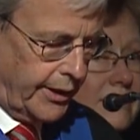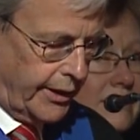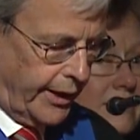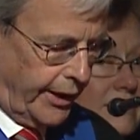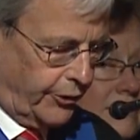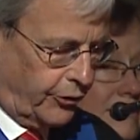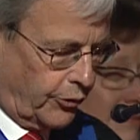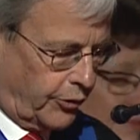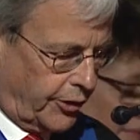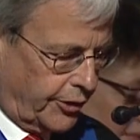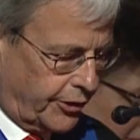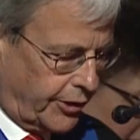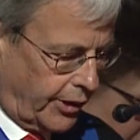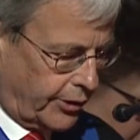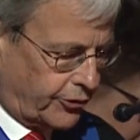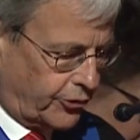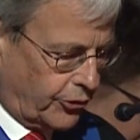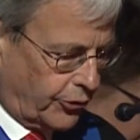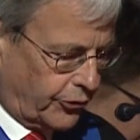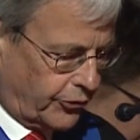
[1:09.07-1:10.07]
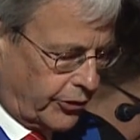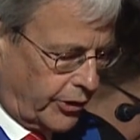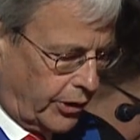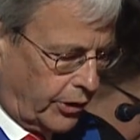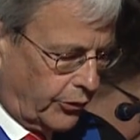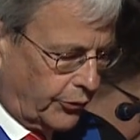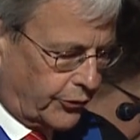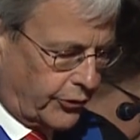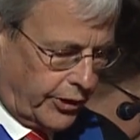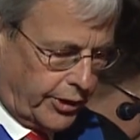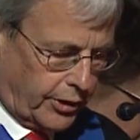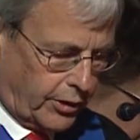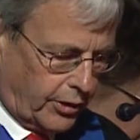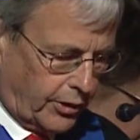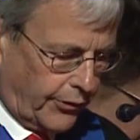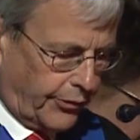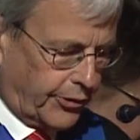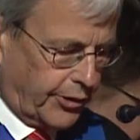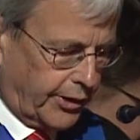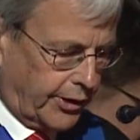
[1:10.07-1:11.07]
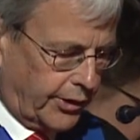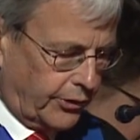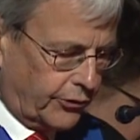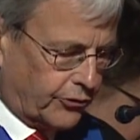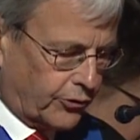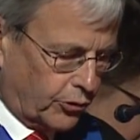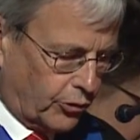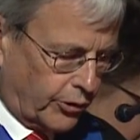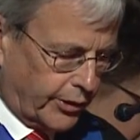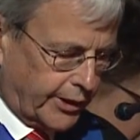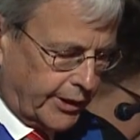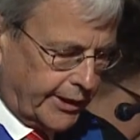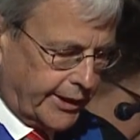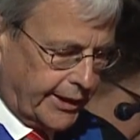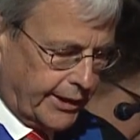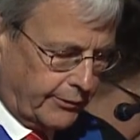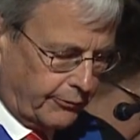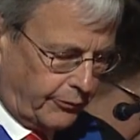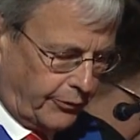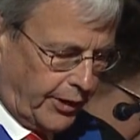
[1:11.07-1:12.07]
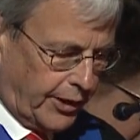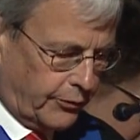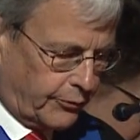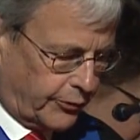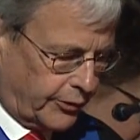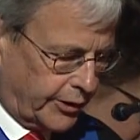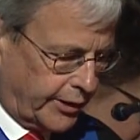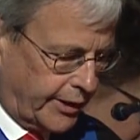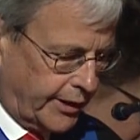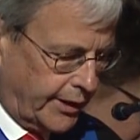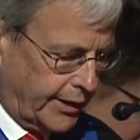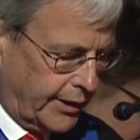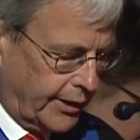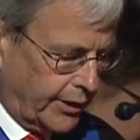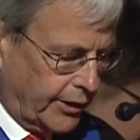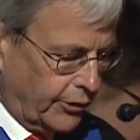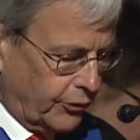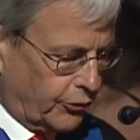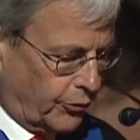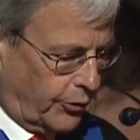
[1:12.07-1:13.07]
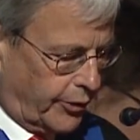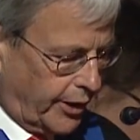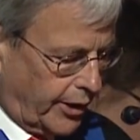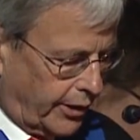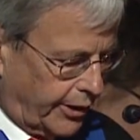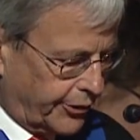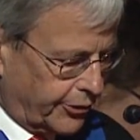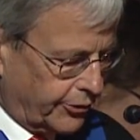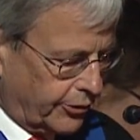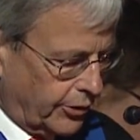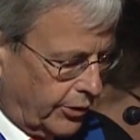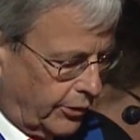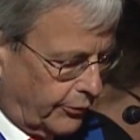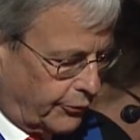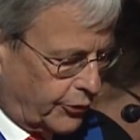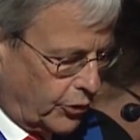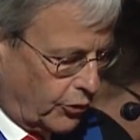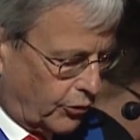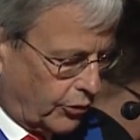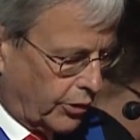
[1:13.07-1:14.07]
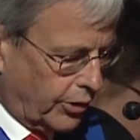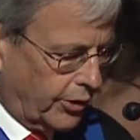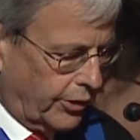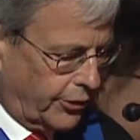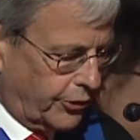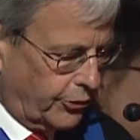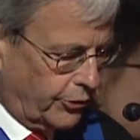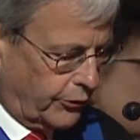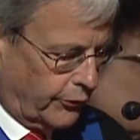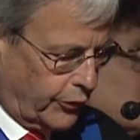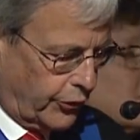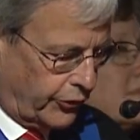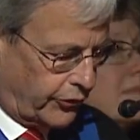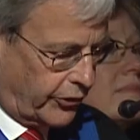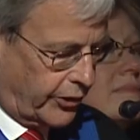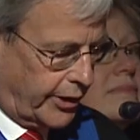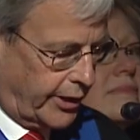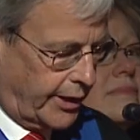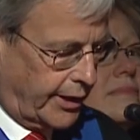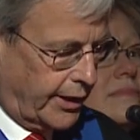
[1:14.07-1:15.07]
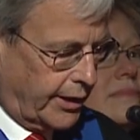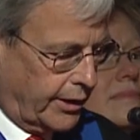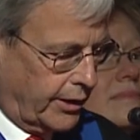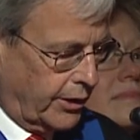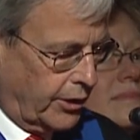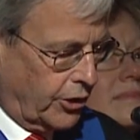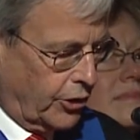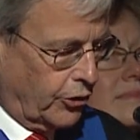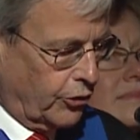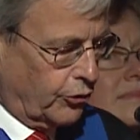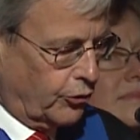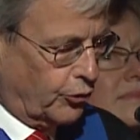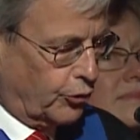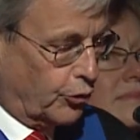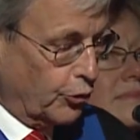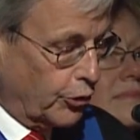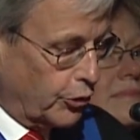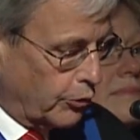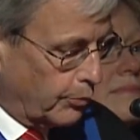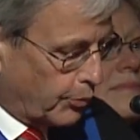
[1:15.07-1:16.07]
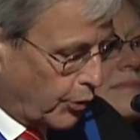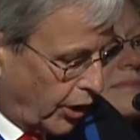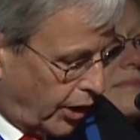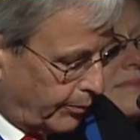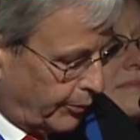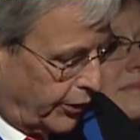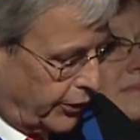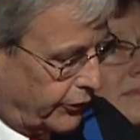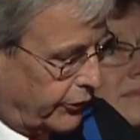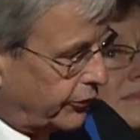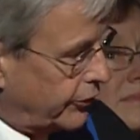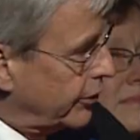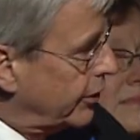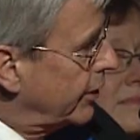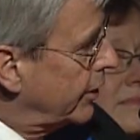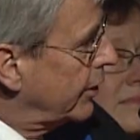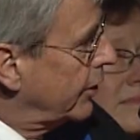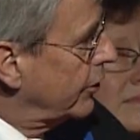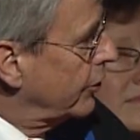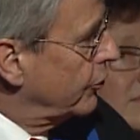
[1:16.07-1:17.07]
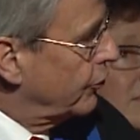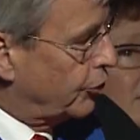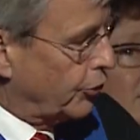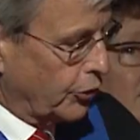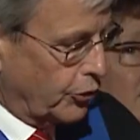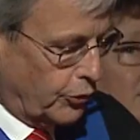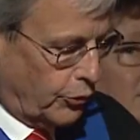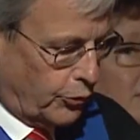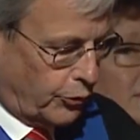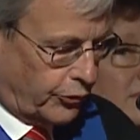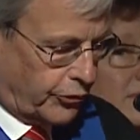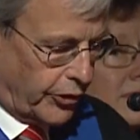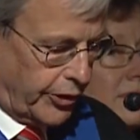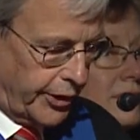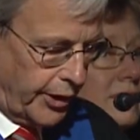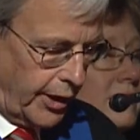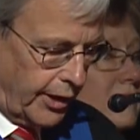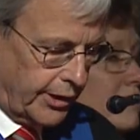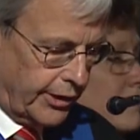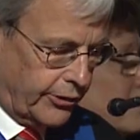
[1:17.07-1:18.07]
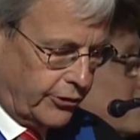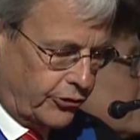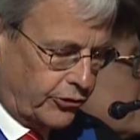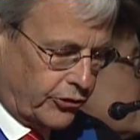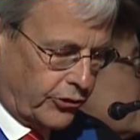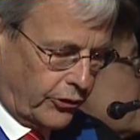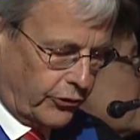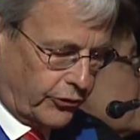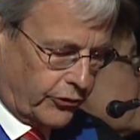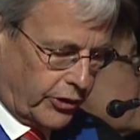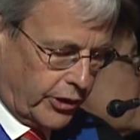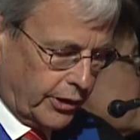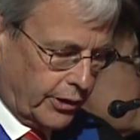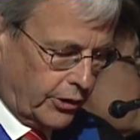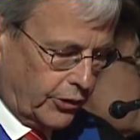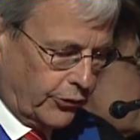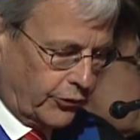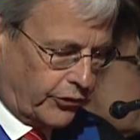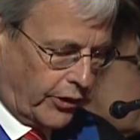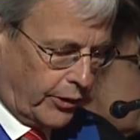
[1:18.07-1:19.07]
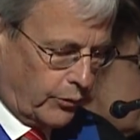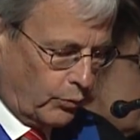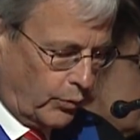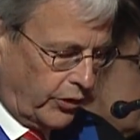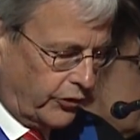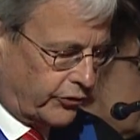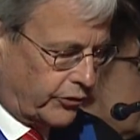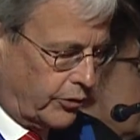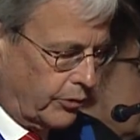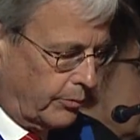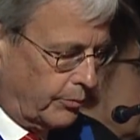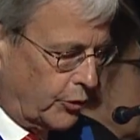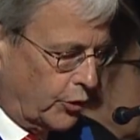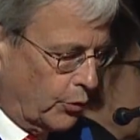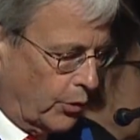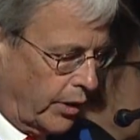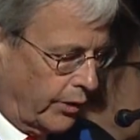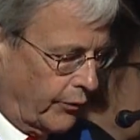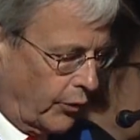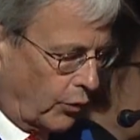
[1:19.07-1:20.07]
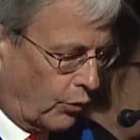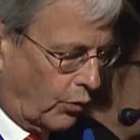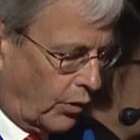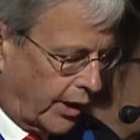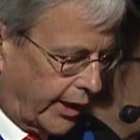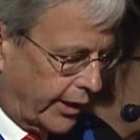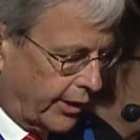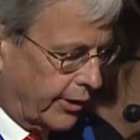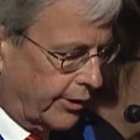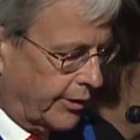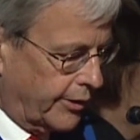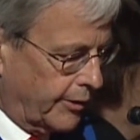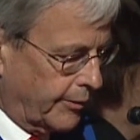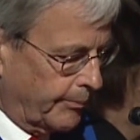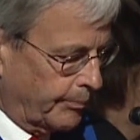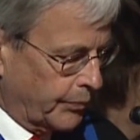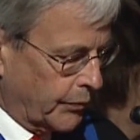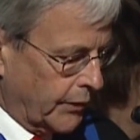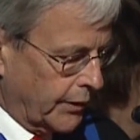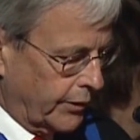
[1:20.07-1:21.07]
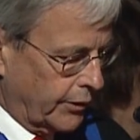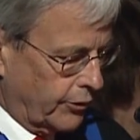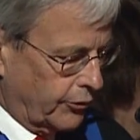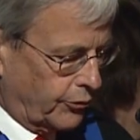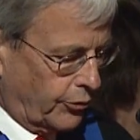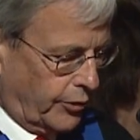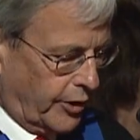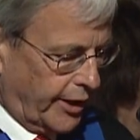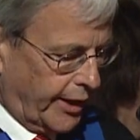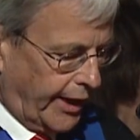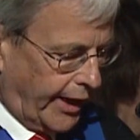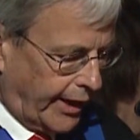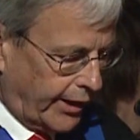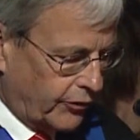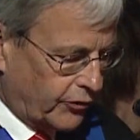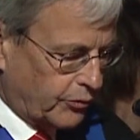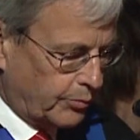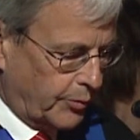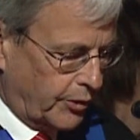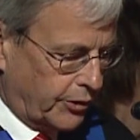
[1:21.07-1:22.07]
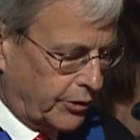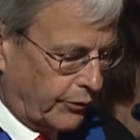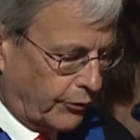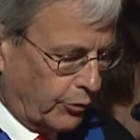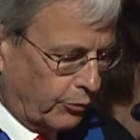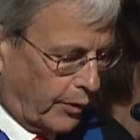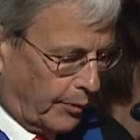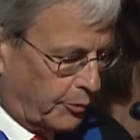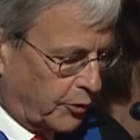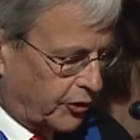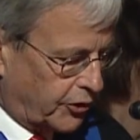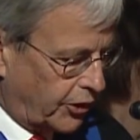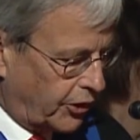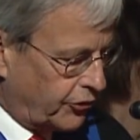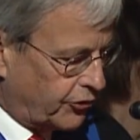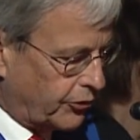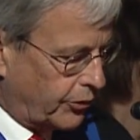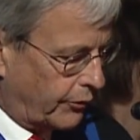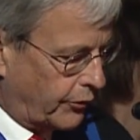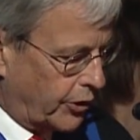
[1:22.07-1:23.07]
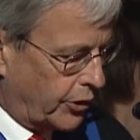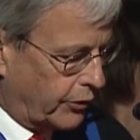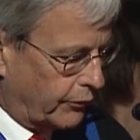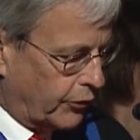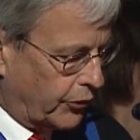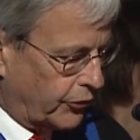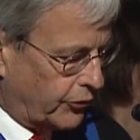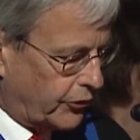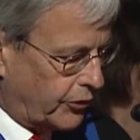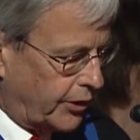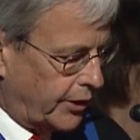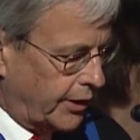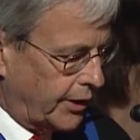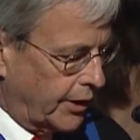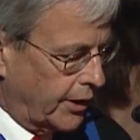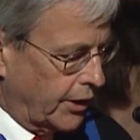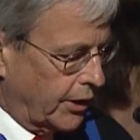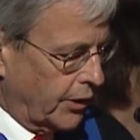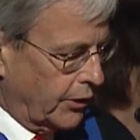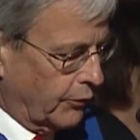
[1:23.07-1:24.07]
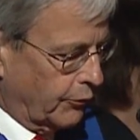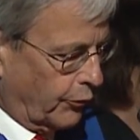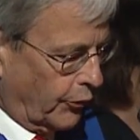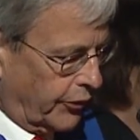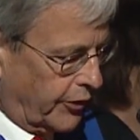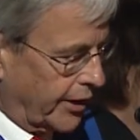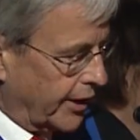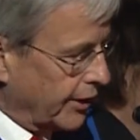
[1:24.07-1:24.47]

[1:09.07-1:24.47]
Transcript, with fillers: and to conduct yourselves in all things loyally and faithfully to the honor of your university? Do you promise to use the knowledge, skills, and wisdom you have acquired to the enhancement of the reputation of the university, for the